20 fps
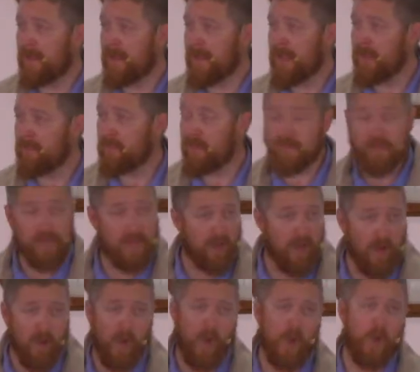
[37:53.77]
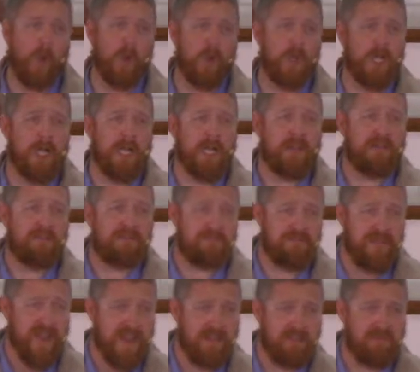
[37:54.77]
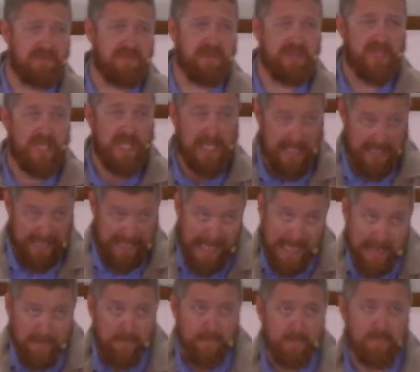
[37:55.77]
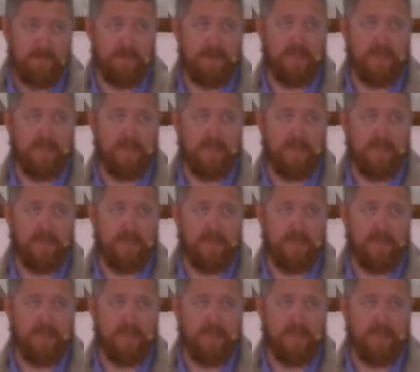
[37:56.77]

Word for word: and put their whole faith in him